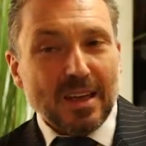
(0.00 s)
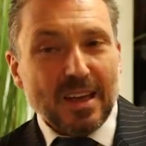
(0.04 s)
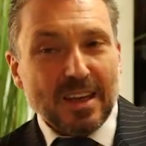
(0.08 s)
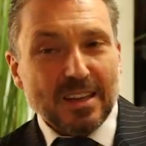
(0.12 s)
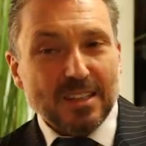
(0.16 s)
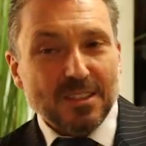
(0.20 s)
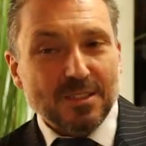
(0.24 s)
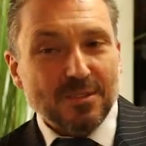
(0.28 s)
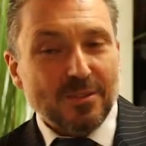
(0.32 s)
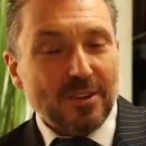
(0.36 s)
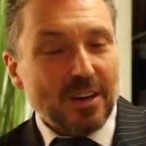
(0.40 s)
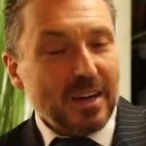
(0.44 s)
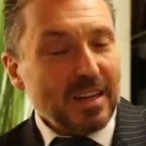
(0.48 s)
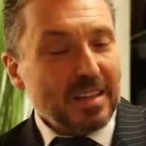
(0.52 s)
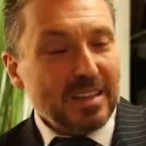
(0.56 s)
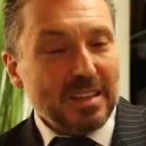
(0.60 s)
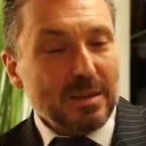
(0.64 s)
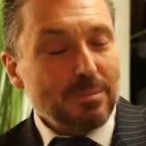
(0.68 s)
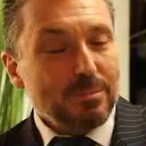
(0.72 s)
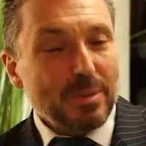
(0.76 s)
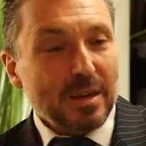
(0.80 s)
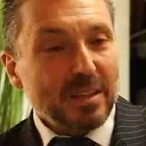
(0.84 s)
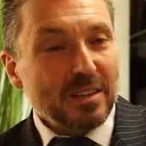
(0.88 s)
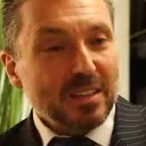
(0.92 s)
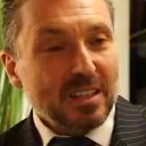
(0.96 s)
It's very
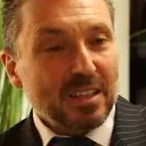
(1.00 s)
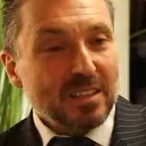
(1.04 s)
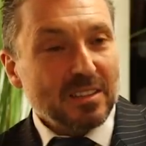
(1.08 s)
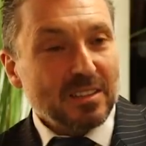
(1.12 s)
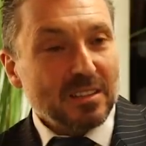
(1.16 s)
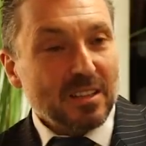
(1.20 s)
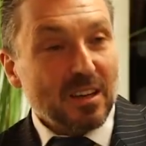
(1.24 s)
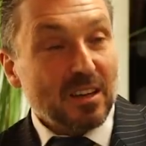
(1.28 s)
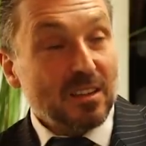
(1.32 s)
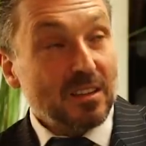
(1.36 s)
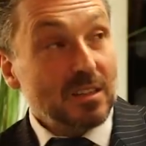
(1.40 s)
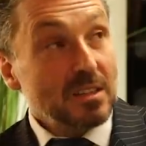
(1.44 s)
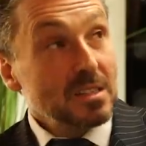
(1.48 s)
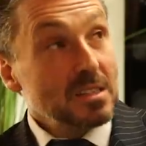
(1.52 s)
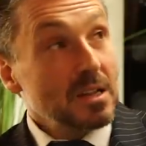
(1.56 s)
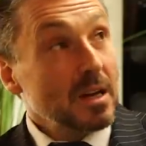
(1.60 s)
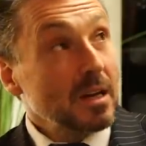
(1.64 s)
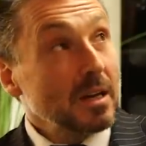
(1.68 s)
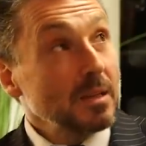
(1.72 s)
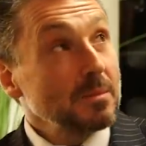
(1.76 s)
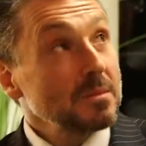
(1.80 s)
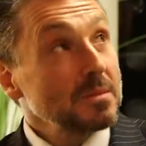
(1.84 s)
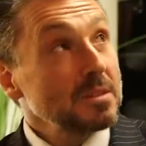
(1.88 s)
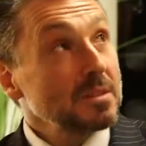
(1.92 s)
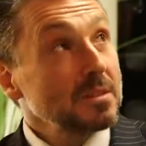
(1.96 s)
dependent on the
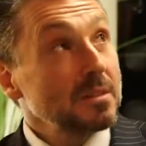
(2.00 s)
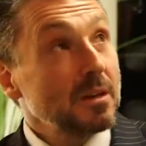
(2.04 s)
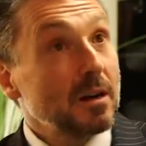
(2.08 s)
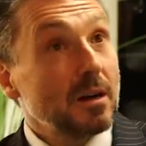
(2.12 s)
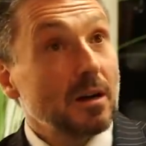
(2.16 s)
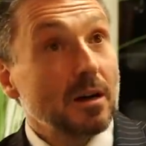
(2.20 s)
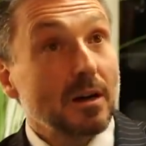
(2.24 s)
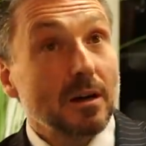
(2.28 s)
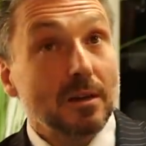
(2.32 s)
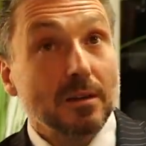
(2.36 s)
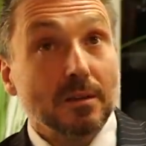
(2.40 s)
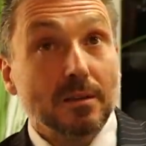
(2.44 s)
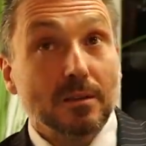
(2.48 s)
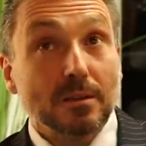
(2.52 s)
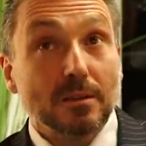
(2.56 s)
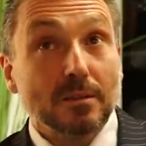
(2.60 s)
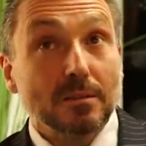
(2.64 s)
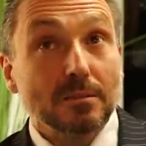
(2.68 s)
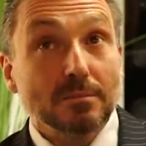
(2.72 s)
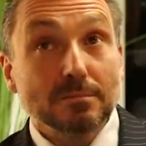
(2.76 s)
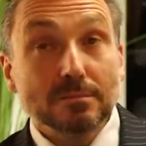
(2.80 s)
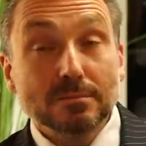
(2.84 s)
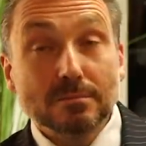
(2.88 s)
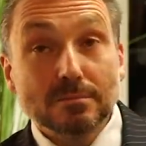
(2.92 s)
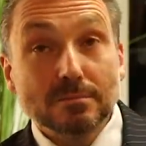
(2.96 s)
times,
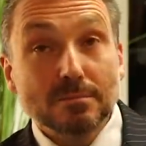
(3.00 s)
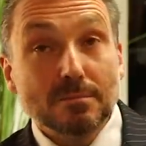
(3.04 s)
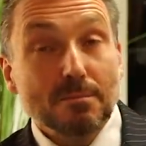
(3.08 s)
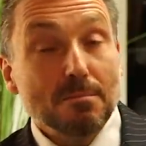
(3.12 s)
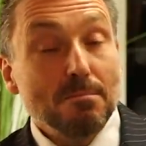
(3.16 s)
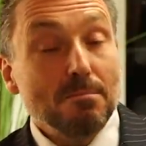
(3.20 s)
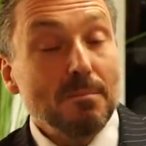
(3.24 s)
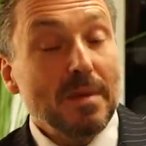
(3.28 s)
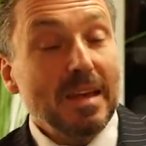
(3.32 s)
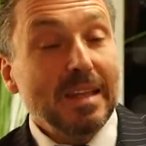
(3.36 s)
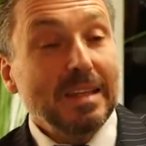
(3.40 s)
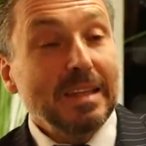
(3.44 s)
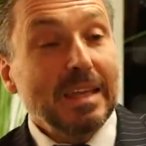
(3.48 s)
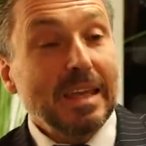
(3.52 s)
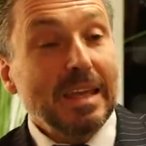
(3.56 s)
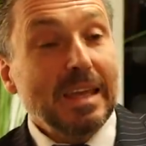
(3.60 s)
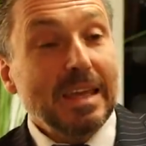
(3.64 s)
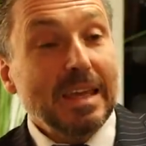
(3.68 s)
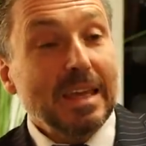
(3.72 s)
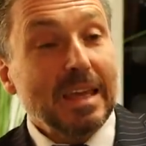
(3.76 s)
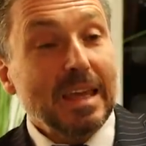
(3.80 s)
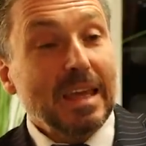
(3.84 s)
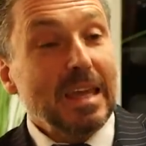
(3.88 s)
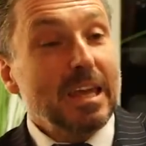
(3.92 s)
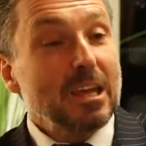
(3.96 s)
on
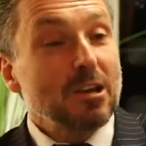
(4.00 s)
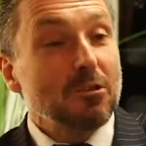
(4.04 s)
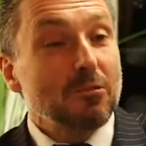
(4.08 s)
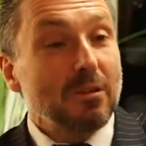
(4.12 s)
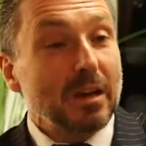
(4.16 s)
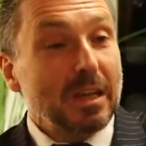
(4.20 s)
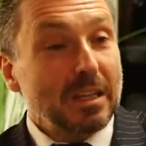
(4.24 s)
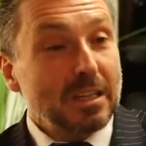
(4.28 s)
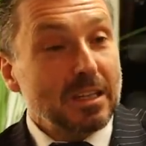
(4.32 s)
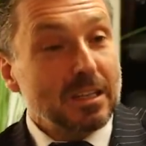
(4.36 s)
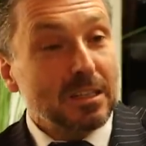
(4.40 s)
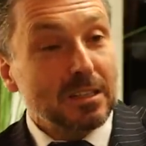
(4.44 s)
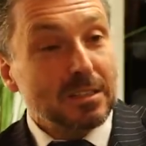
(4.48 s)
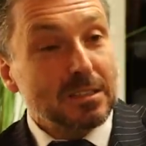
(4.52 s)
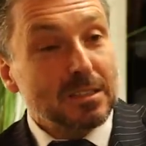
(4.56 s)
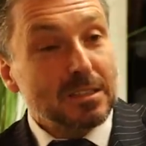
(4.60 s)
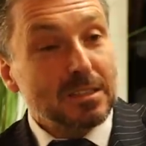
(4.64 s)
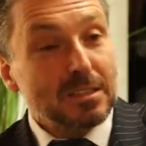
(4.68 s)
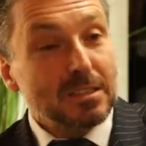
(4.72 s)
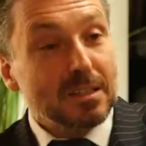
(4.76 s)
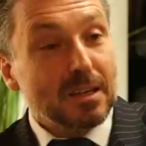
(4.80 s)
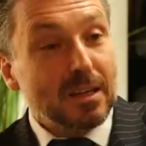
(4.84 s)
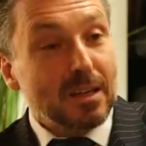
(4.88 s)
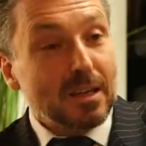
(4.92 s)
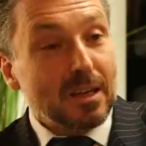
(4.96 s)
many
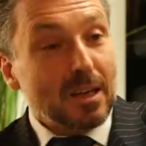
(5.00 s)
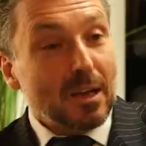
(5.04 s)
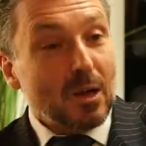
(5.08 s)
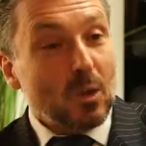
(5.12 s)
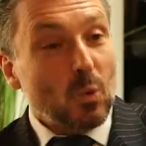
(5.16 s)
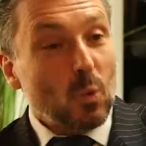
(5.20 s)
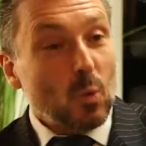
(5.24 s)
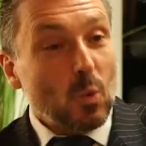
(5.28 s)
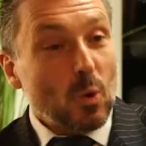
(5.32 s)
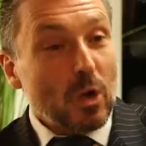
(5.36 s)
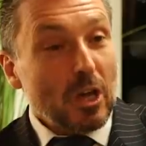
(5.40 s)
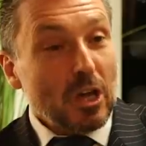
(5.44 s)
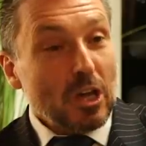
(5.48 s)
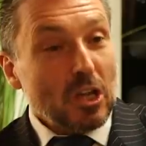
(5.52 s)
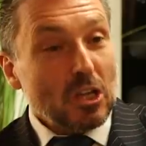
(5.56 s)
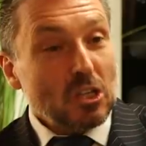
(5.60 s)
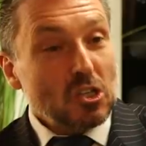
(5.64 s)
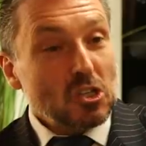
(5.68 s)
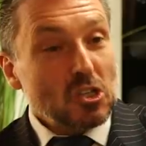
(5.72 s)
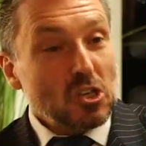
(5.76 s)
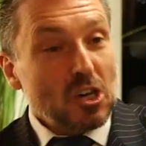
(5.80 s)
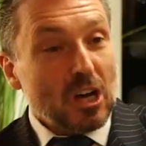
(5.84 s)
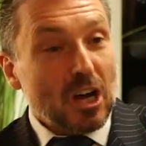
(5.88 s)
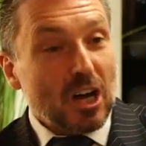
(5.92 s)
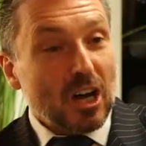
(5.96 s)
ingredients
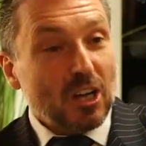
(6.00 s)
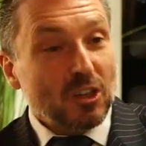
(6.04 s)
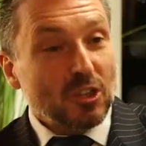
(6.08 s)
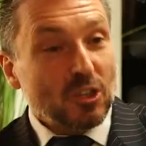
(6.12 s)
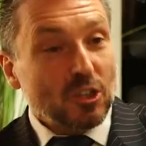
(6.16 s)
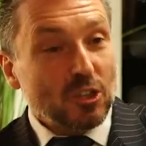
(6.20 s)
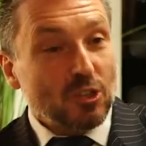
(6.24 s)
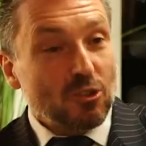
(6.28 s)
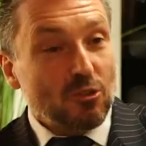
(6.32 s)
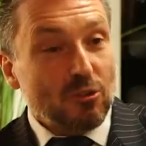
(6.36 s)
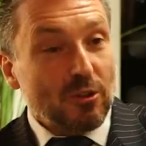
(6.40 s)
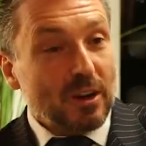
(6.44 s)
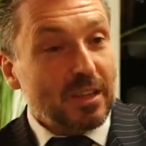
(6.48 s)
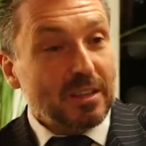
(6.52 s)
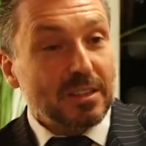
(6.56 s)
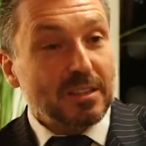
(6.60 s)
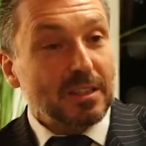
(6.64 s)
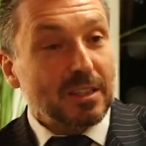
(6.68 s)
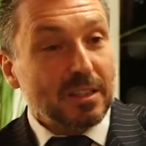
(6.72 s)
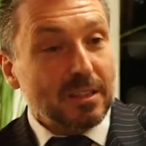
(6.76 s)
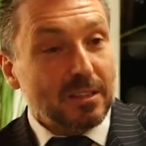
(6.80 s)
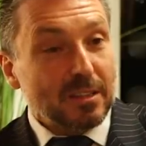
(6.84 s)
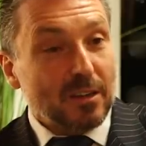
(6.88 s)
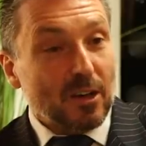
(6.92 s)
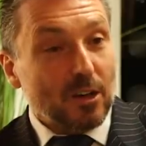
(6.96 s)
which are not
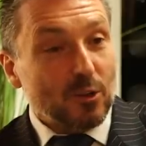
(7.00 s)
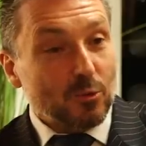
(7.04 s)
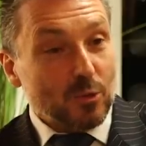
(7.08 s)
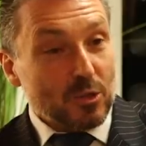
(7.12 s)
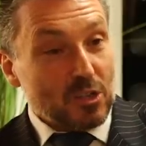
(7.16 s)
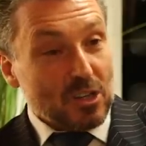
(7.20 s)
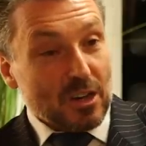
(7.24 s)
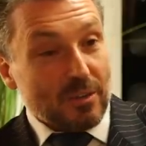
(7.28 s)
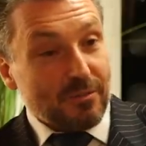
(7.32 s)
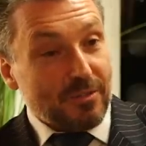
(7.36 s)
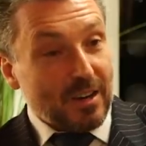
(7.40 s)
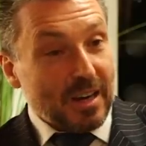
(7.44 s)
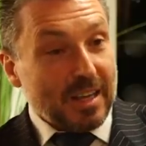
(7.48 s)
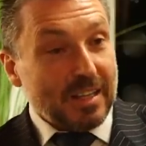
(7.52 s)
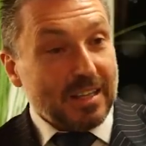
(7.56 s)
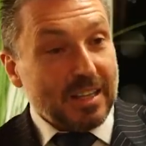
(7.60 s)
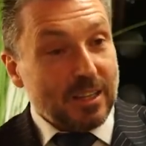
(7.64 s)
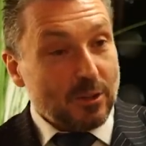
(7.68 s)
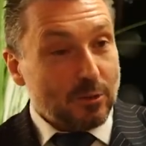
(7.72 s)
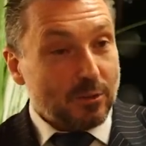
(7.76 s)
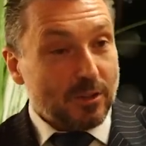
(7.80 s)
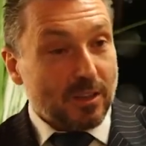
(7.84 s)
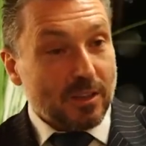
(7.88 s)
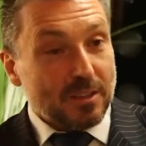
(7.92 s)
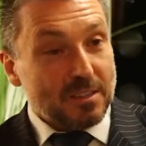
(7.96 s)
granted, on which are valid
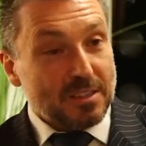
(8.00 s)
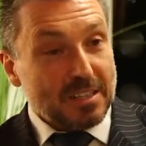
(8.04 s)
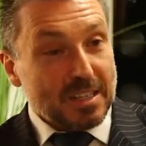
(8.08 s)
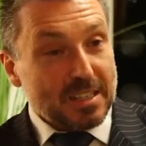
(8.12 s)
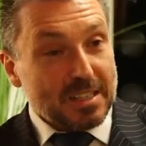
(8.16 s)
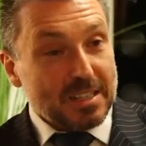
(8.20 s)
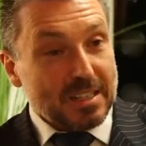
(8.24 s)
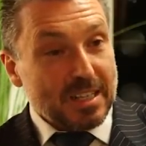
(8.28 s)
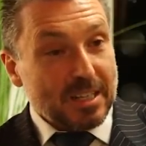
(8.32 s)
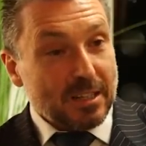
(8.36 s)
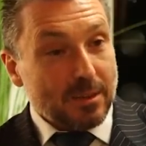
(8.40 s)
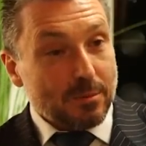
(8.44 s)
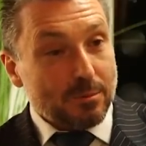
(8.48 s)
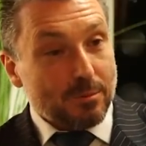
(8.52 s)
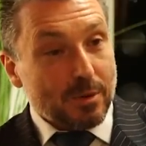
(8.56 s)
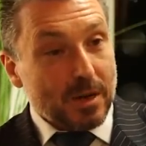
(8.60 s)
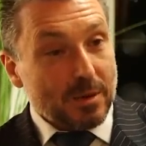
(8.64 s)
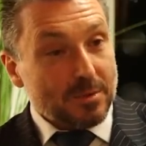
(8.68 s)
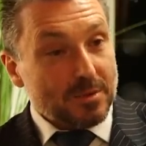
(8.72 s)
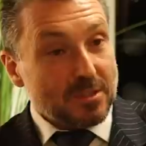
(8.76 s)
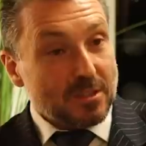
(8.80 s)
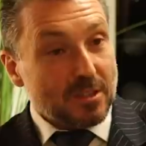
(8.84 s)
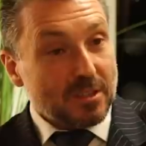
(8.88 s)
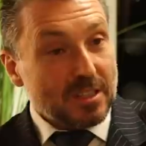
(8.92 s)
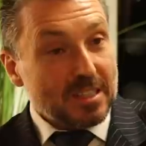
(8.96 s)
in 2016, and
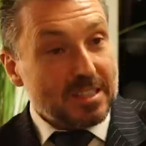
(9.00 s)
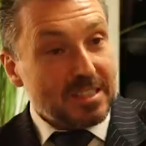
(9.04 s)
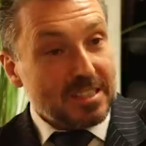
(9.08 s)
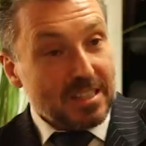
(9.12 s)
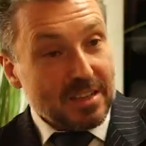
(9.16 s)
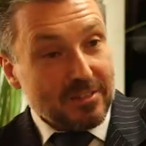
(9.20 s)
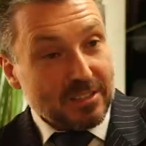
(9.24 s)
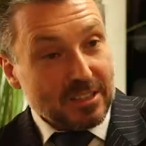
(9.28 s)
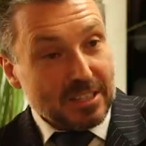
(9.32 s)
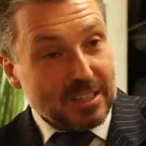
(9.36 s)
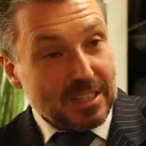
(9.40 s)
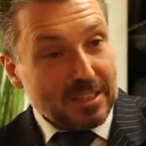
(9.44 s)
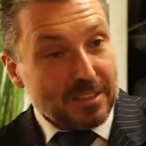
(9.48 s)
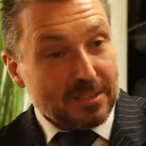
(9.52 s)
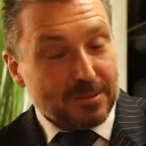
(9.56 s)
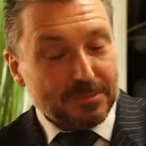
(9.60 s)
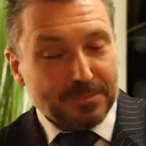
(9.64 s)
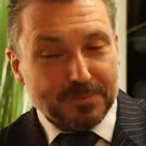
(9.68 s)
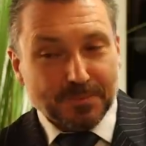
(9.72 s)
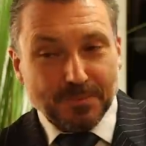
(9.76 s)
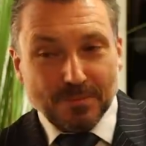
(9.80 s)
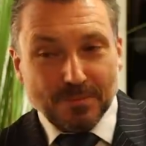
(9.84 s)
perhaps not in 2017.